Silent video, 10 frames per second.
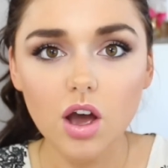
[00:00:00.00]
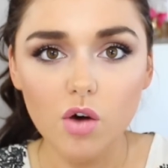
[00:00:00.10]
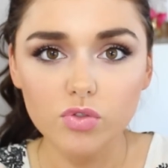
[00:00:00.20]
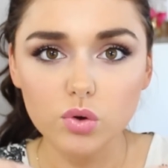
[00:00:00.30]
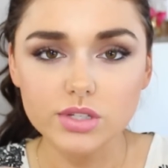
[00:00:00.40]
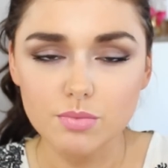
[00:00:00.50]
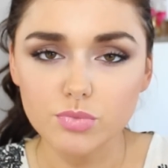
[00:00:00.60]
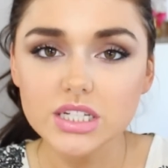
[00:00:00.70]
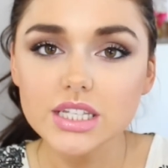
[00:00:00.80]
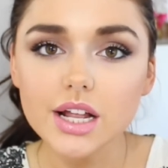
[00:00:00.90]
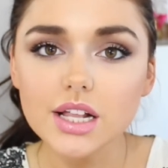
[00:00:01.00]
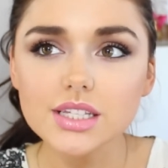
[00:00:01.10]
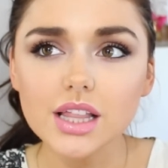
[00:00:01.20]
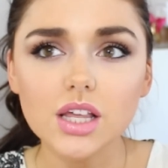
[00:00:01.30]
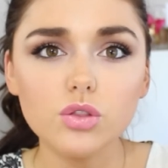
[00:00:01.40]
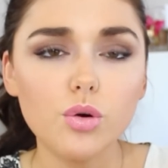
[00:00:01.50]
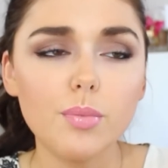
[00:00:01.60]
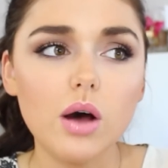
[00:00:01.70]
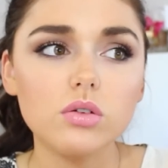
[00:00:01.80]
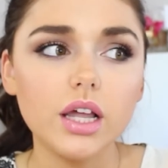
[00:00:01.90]
of those impress nails i think they're
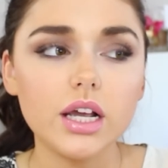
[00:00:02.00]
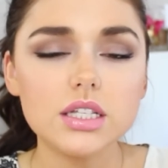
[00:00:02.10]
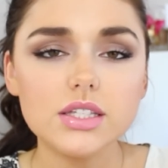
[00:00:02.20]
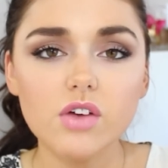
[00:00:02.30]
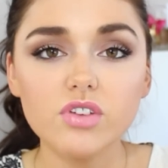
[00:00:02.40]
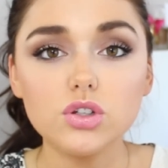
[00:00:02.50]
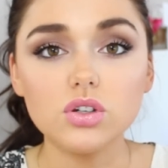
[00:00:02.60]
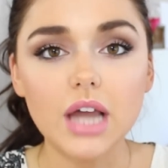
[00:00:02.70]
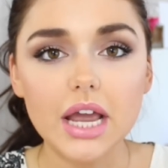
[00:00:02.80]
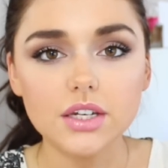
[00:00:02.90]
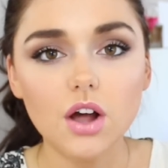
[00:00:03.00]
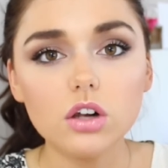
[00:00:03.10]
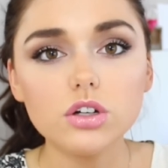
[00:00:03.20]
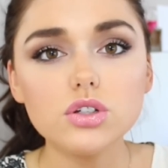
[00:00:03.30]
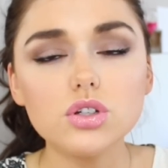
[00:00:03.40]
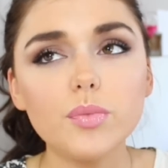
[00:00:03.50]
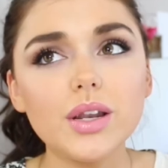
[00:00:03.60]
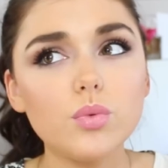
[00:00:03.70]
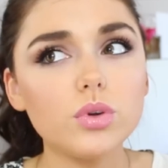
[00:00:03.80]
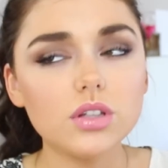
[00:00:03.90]
about like seven to nine dollars so i
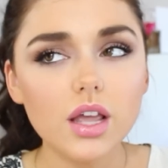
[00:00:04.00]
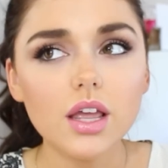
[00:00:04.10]
mean it would